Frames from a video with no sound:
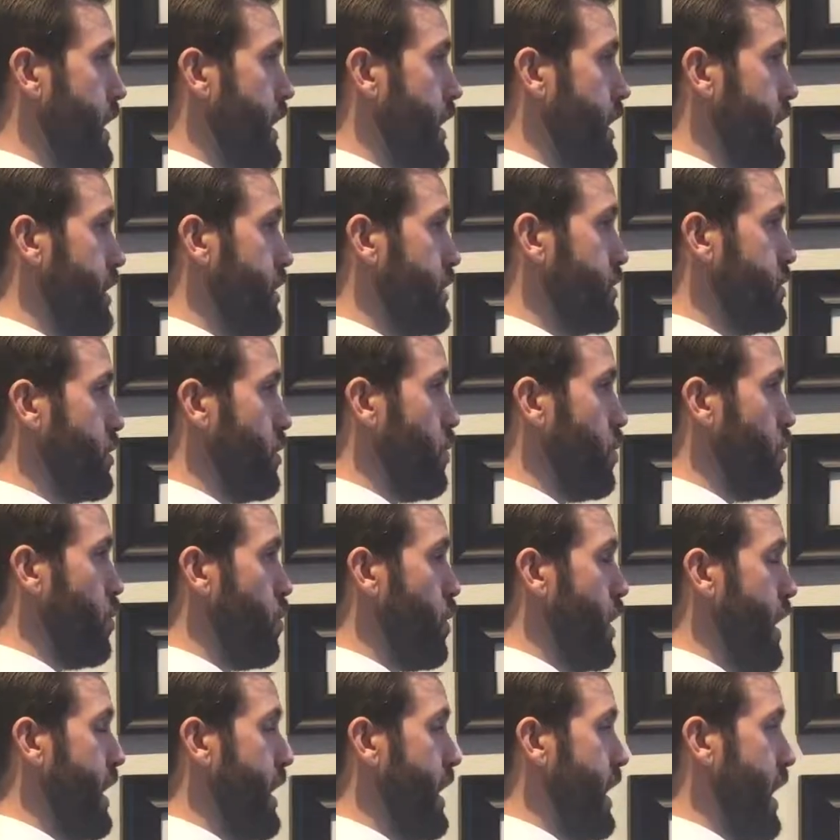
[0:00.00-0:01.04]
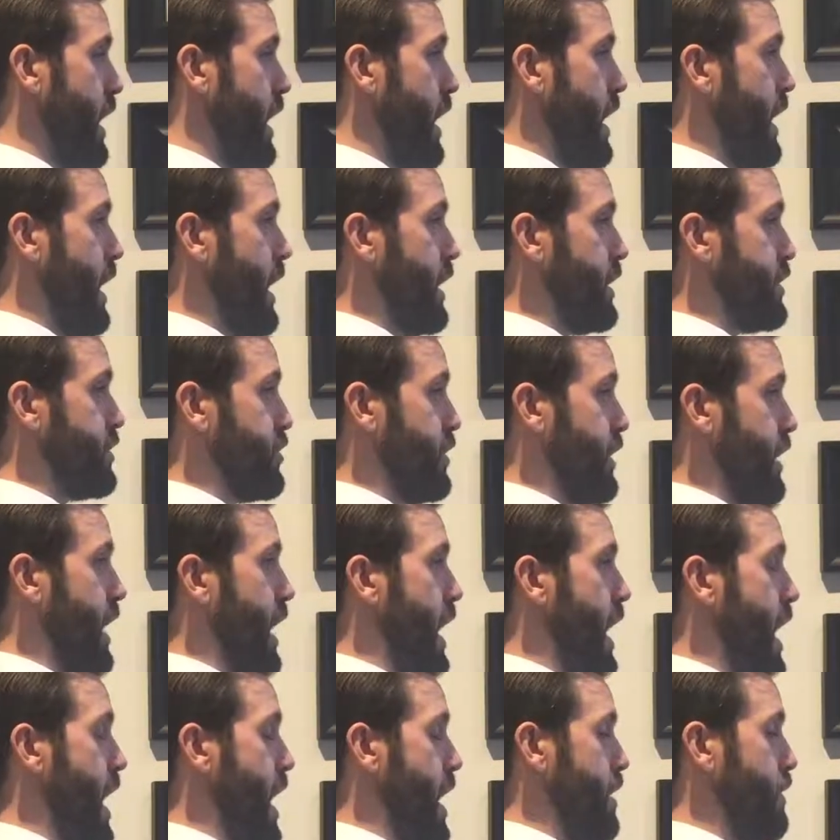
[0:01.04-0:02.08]
is when I actually
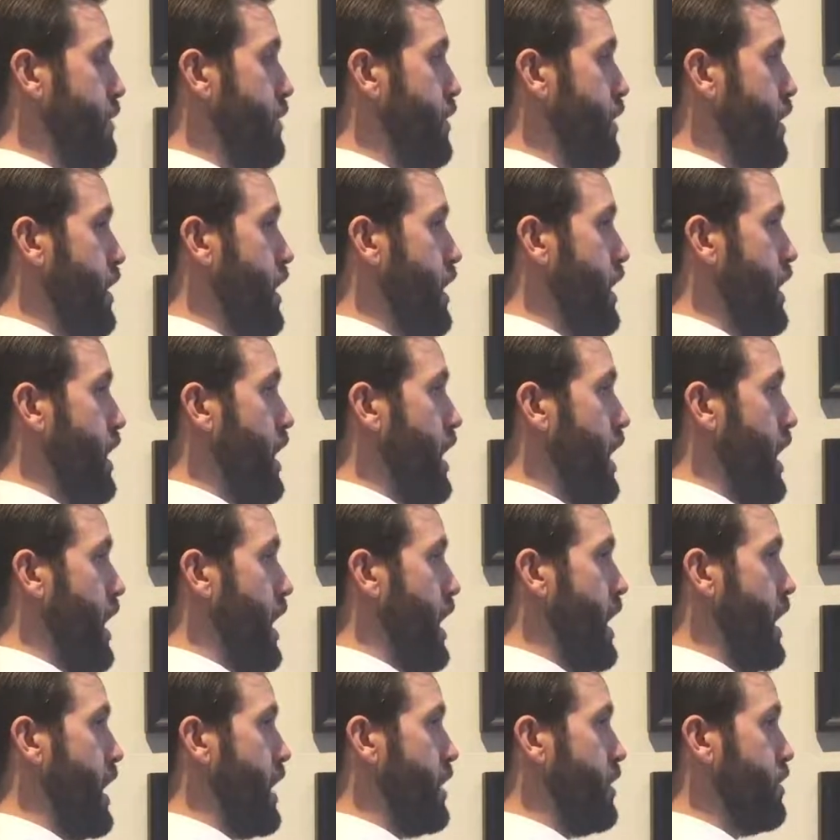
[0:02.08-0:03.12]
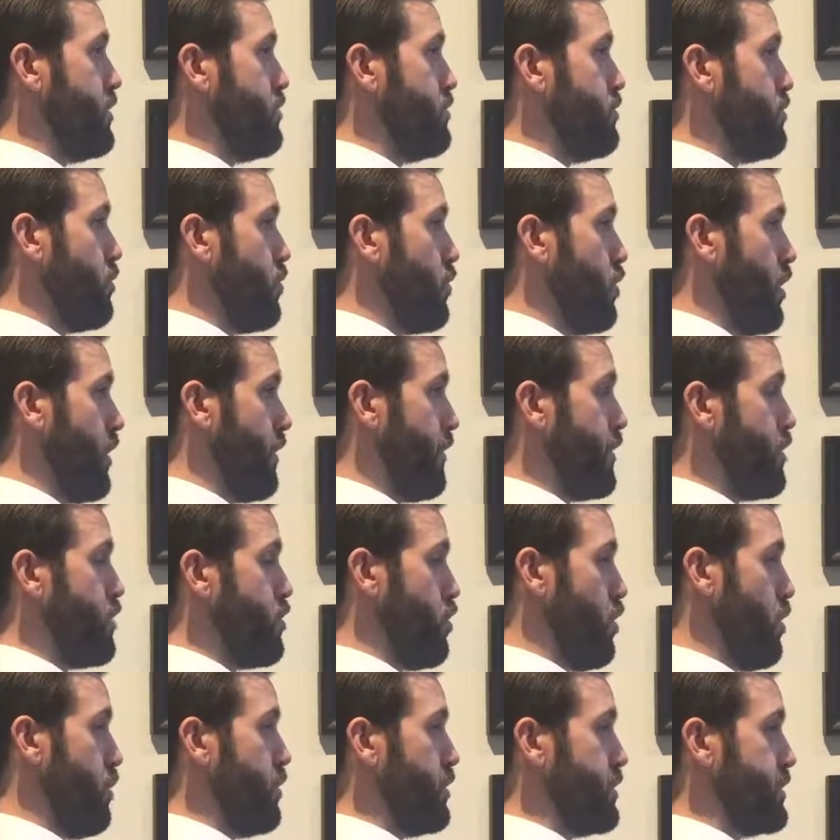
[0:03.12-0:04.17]
have a more of a
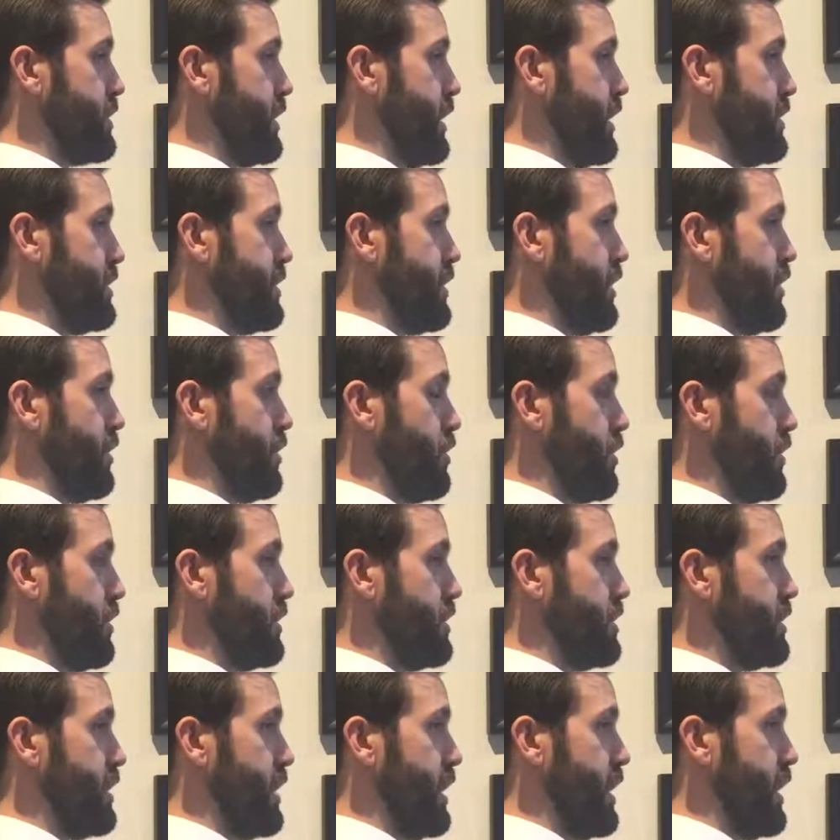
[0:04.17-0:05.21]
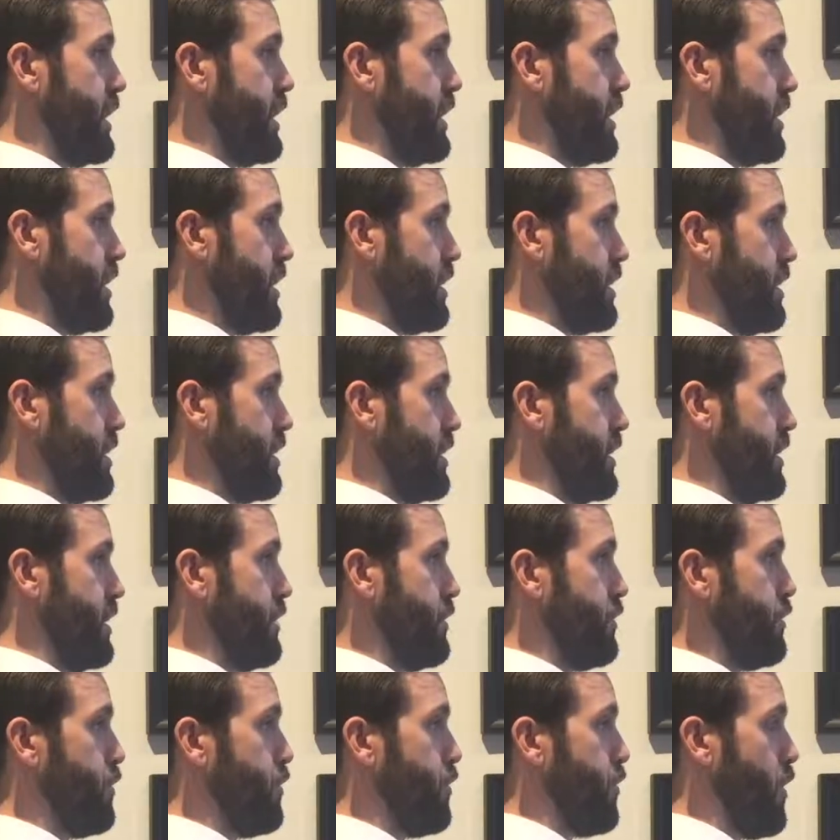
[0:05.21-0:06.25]
normal stance here, you can see
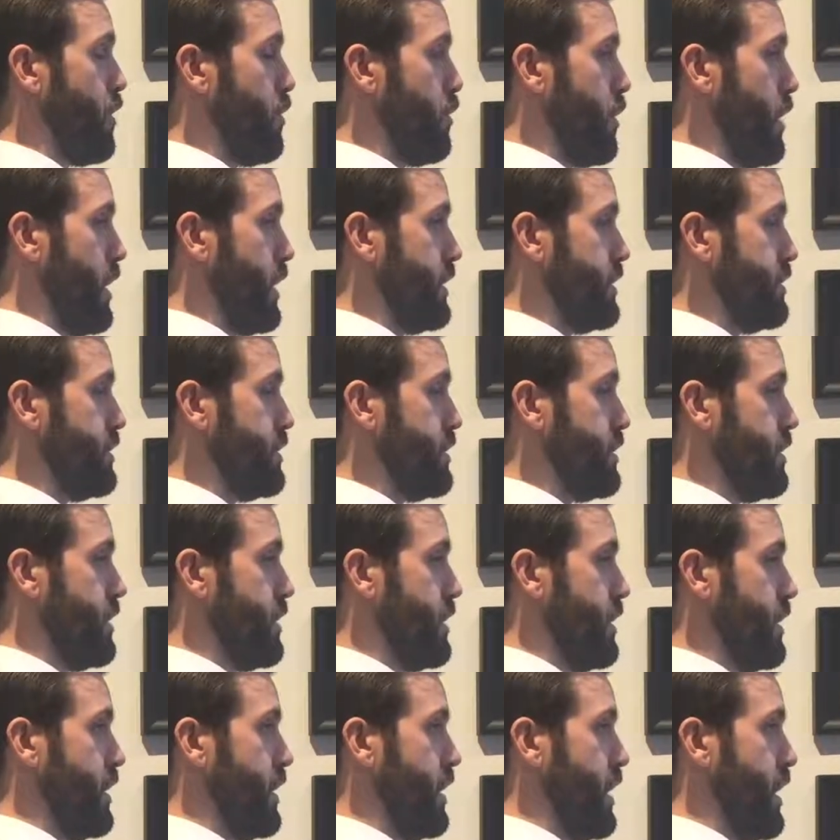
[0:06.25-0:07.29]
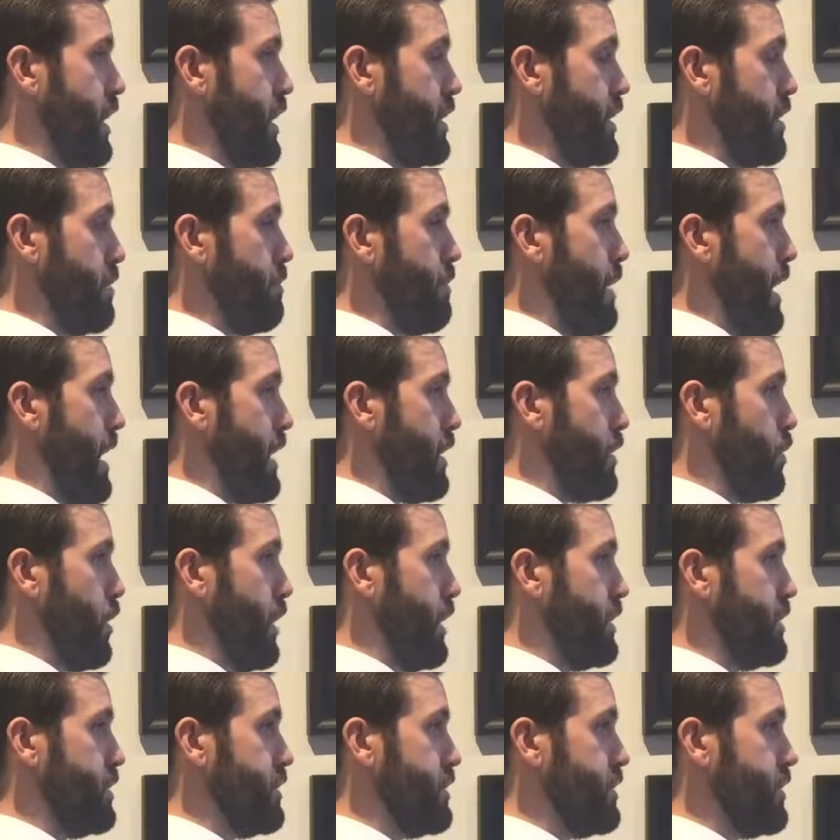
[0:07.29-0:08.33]
the front waist and the back
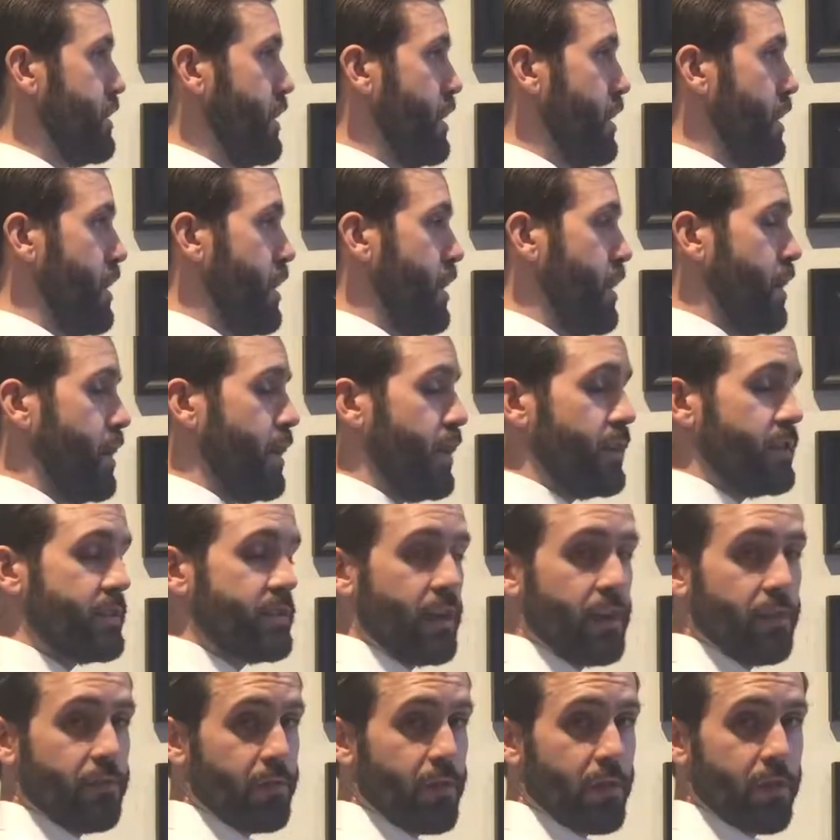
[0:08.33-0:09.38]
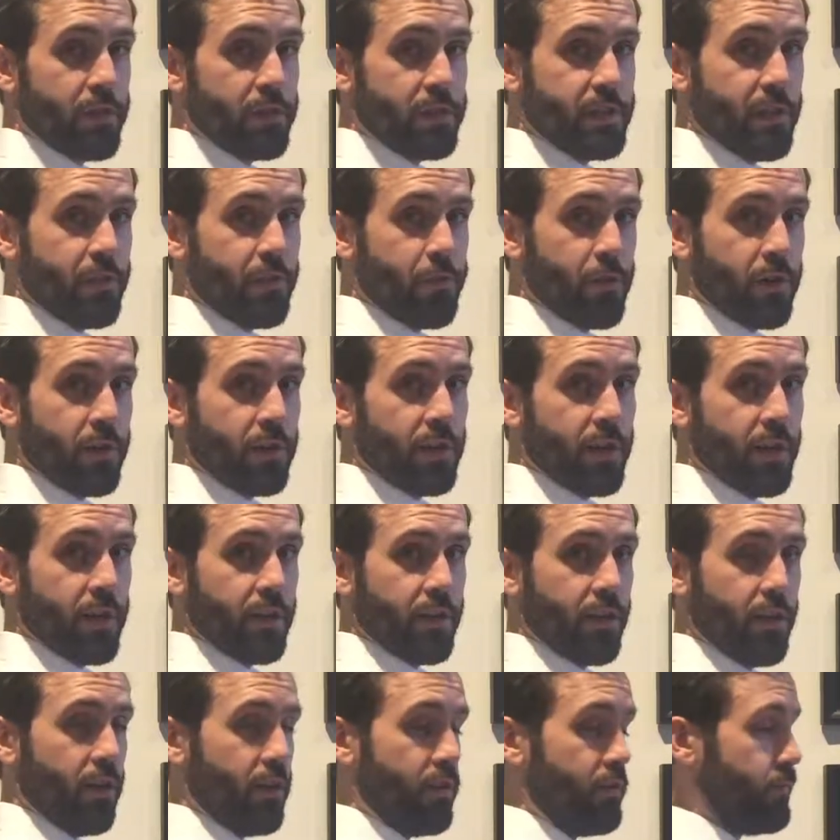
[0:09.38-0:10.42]
waist is not very different at
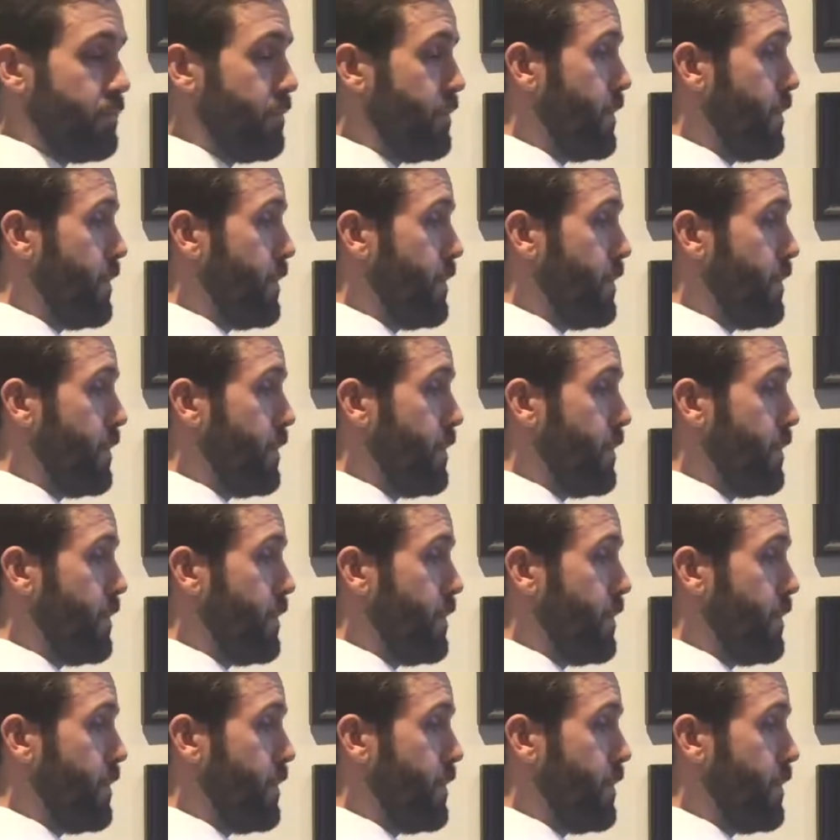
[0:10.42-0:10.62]
all.